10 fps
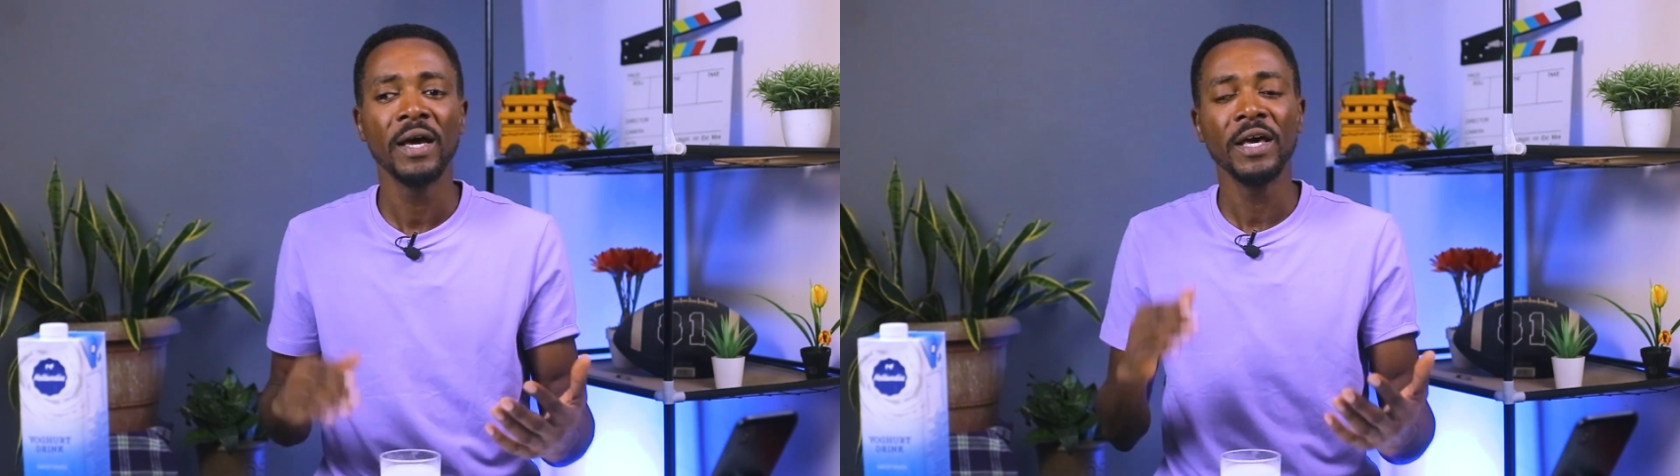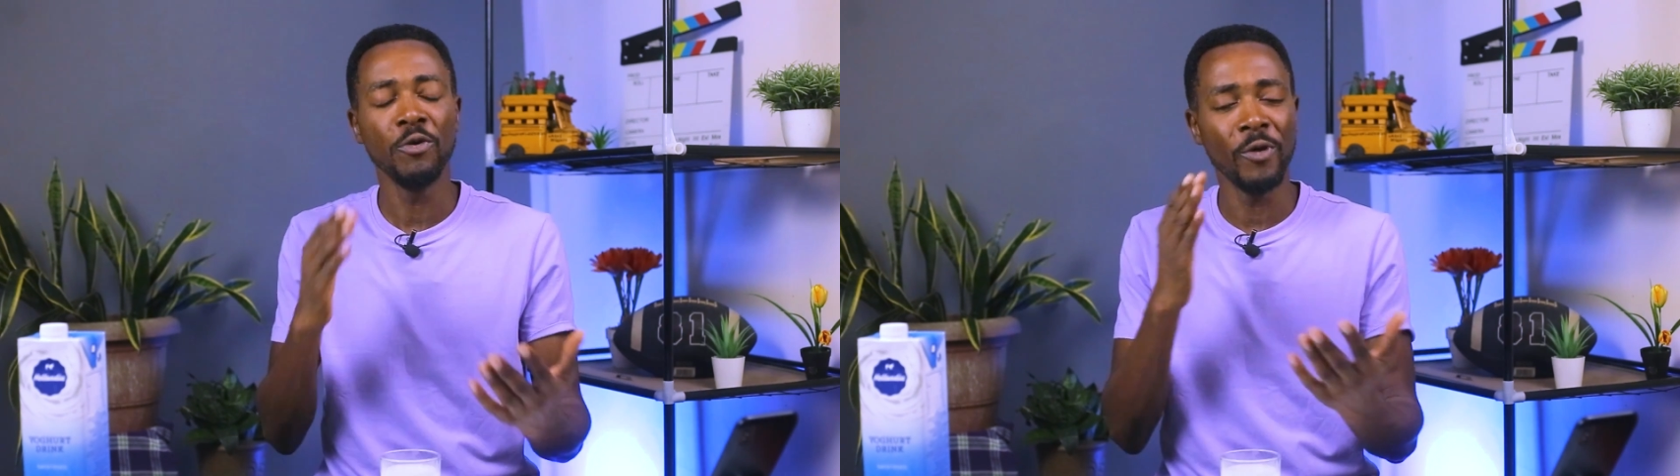
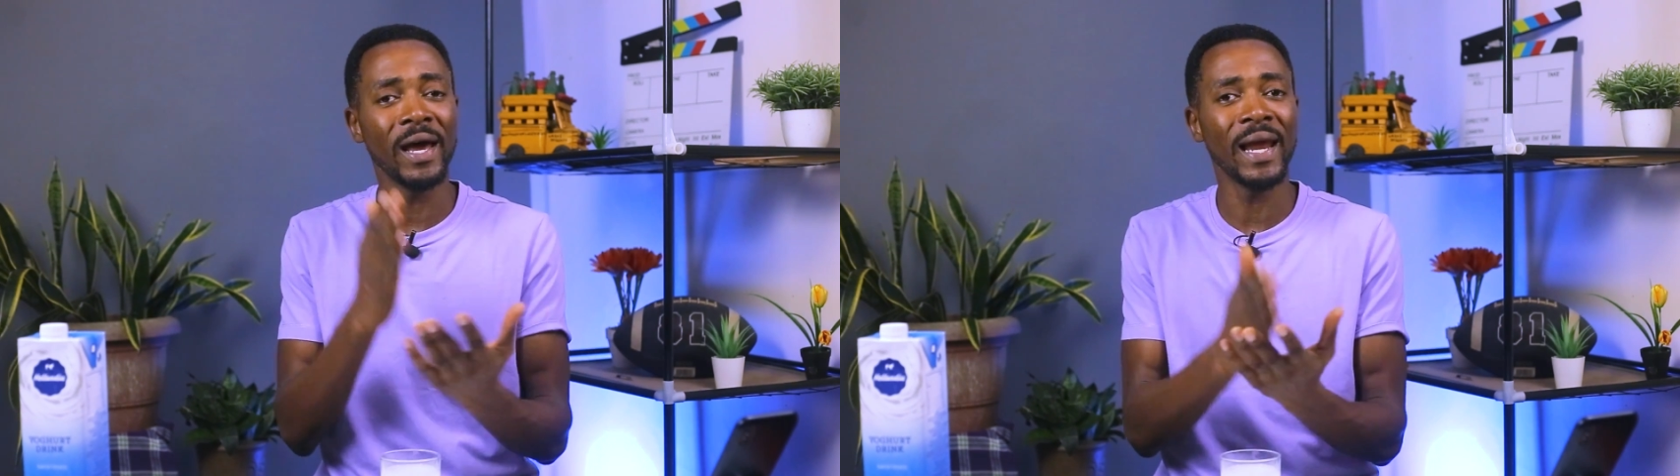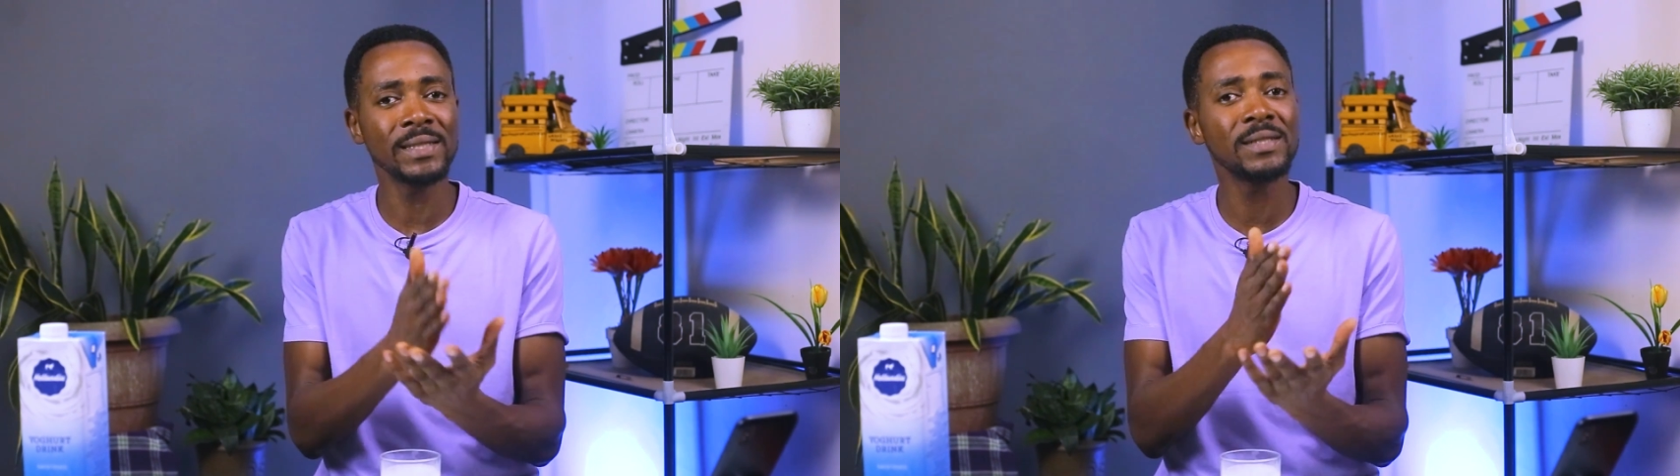He
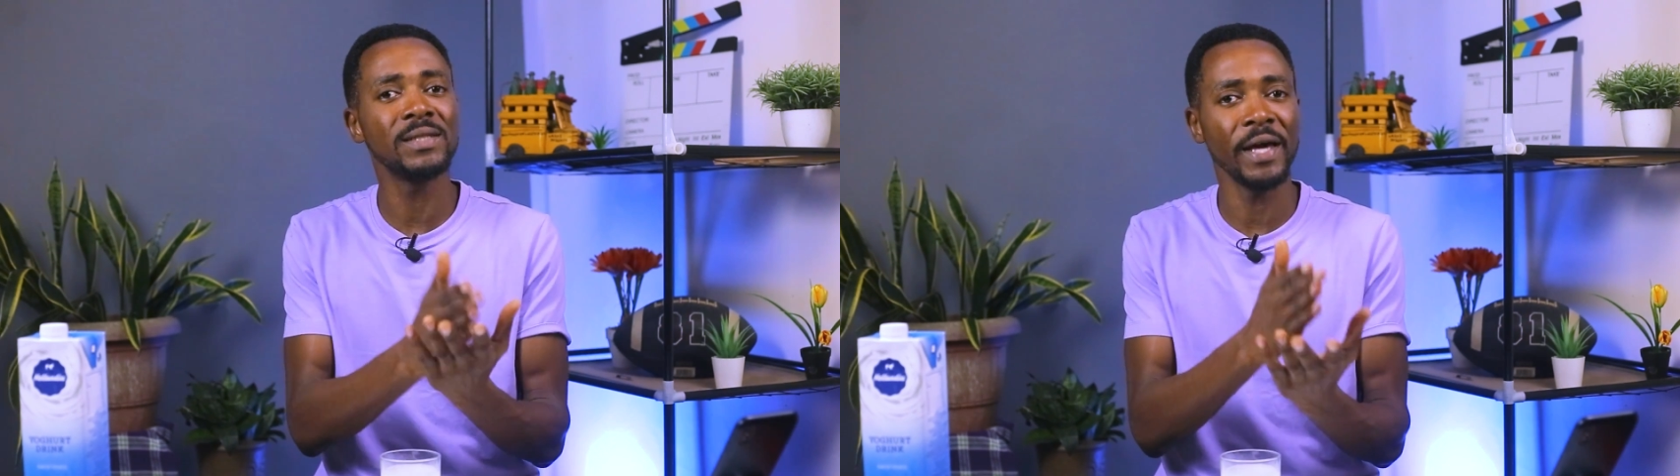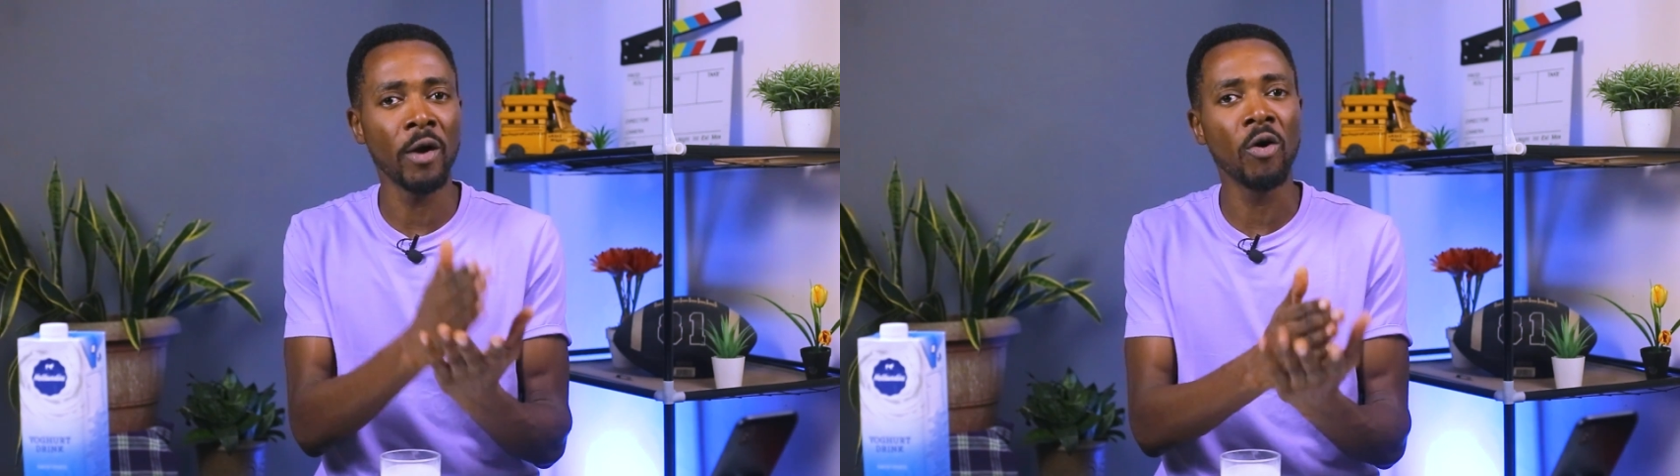realizes
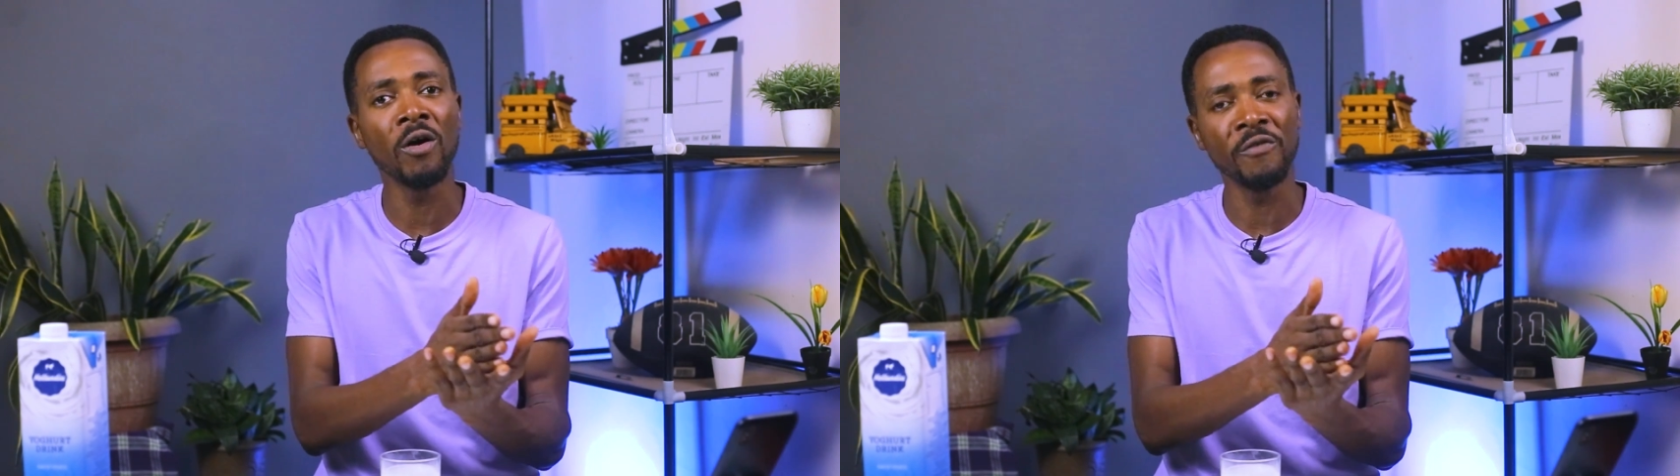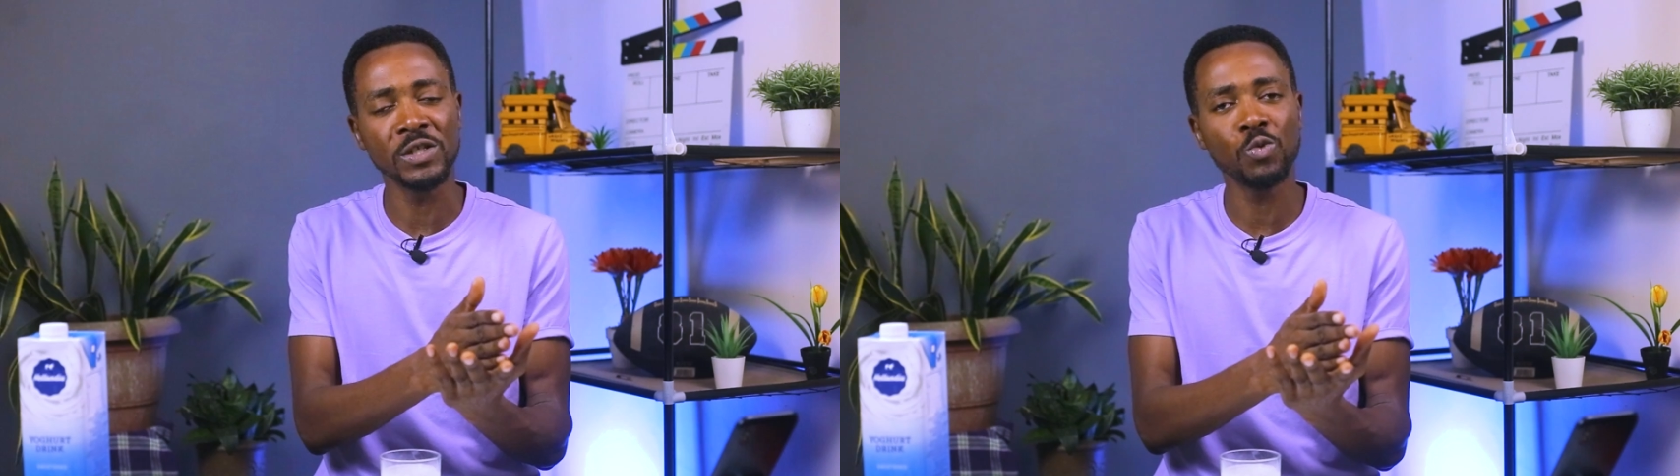the error
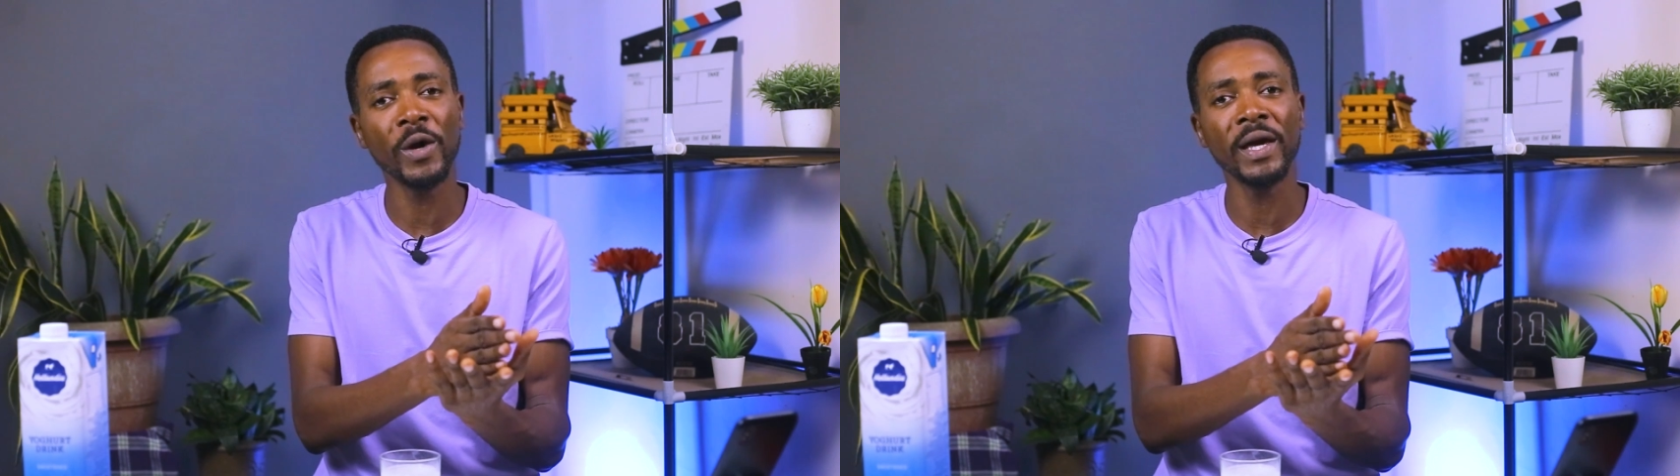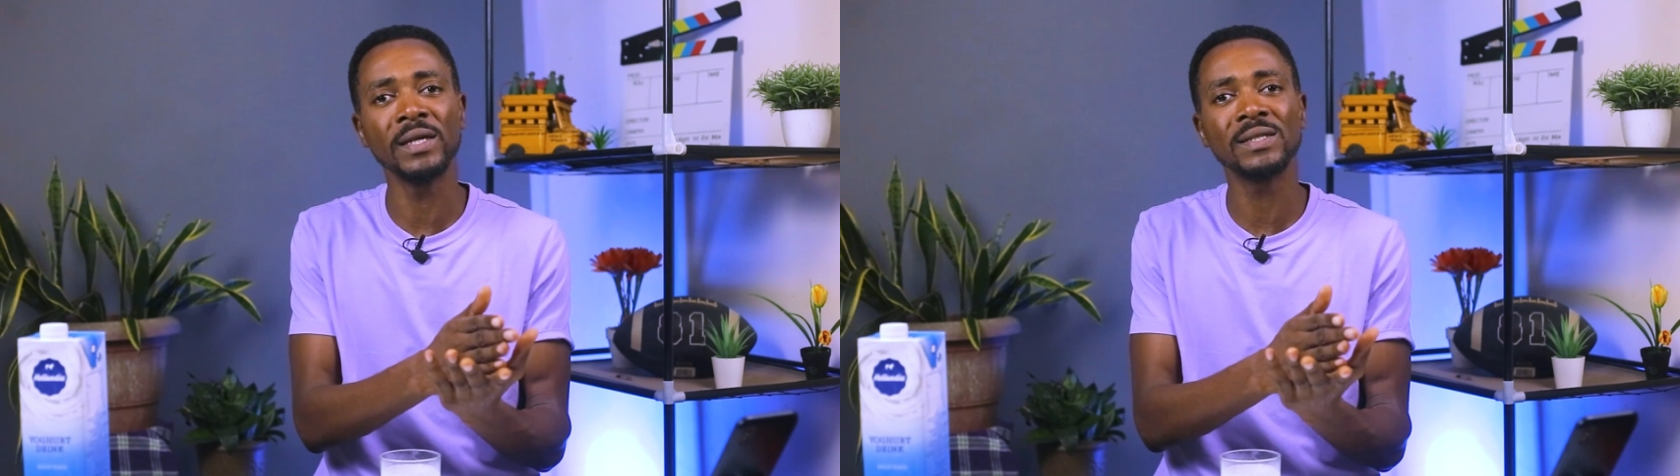of his
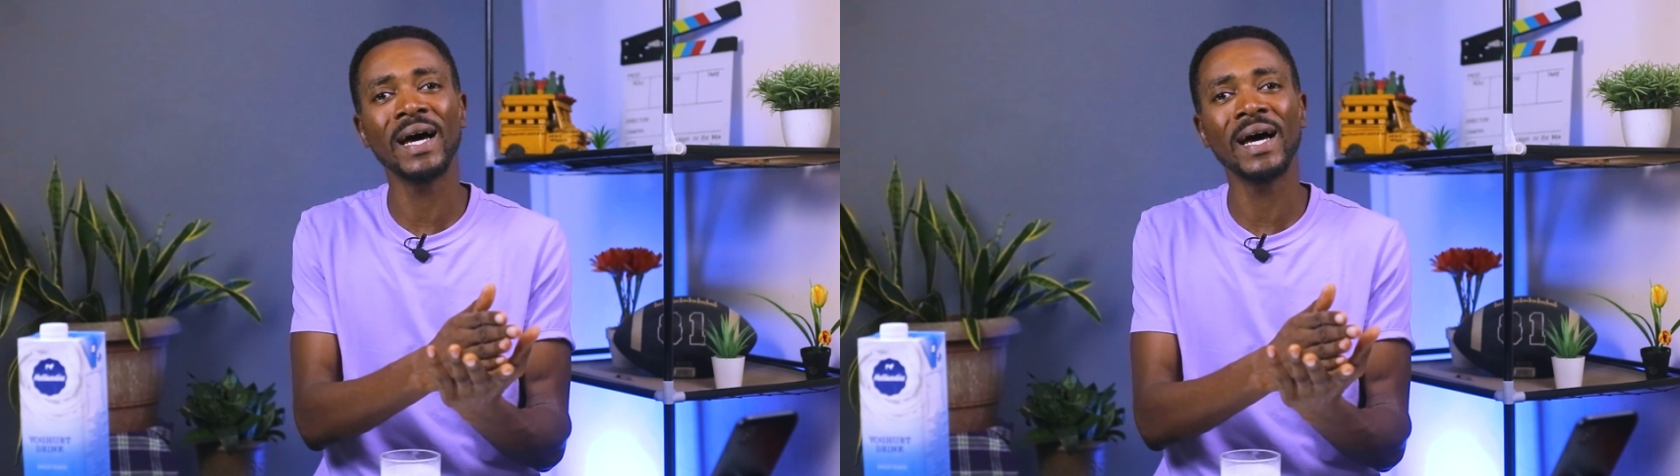ways